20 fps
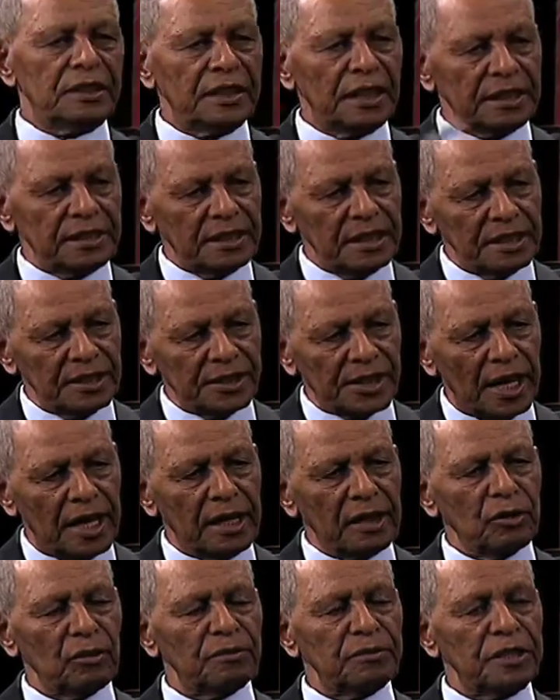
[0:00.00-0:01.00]
the
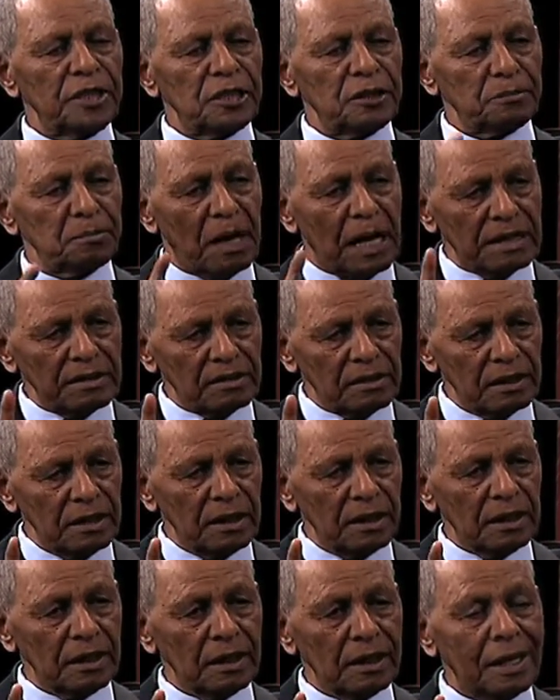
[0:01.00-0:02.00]
design of
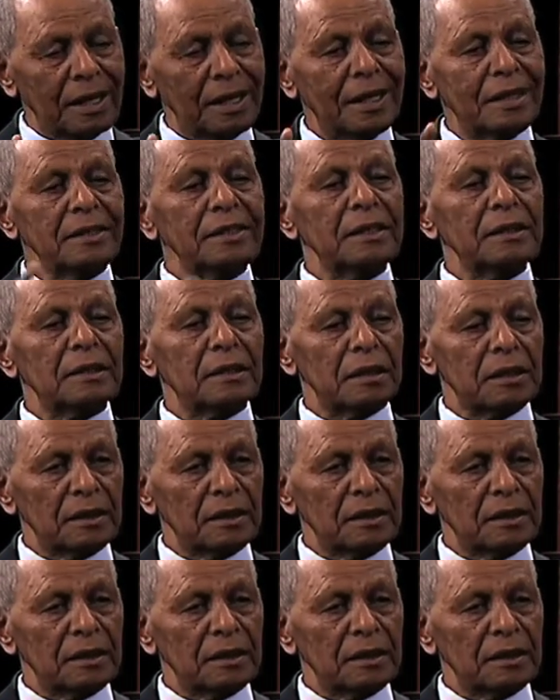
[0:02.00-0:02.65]
dismantling and